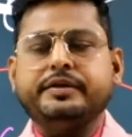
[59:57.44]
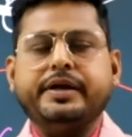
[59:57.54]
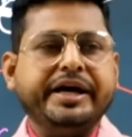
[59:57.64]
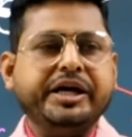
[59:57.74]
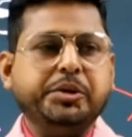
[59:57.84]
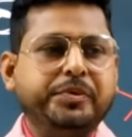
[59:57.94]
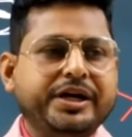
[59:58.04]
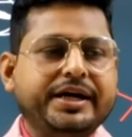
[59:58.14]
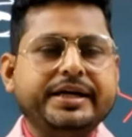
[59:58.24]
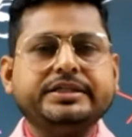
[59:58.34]
IP
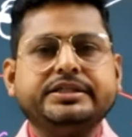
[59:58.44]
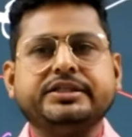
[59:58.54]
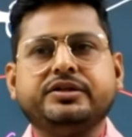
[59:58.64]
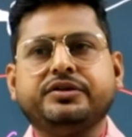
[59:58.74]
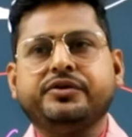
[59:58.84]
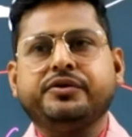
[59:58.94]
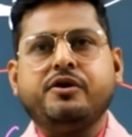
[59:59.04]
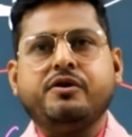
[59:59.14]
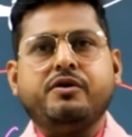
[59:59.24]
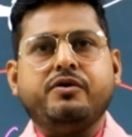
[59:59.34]
address
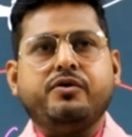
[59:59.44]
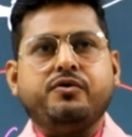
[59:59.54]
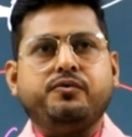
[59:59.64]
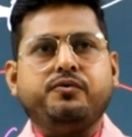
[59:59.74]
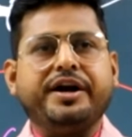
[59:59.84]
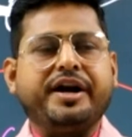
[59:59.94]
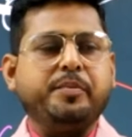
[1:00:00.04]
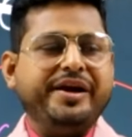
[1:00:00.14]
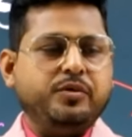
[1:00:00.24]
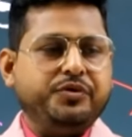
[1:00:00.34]
will
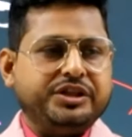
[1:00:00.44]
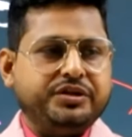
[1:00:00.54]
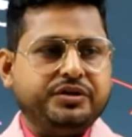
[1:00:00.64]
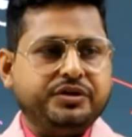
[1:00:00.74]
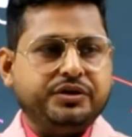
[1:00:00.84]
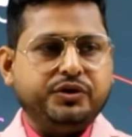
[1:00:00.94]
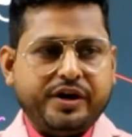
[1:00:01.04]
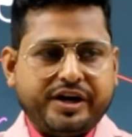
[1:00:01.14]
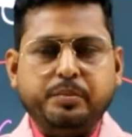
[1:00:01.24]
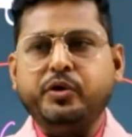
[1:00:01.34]
remain with your
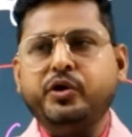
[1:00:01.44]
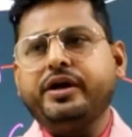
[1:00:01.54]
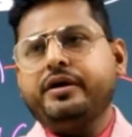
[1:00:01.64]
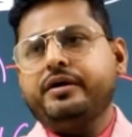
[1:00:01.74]
computer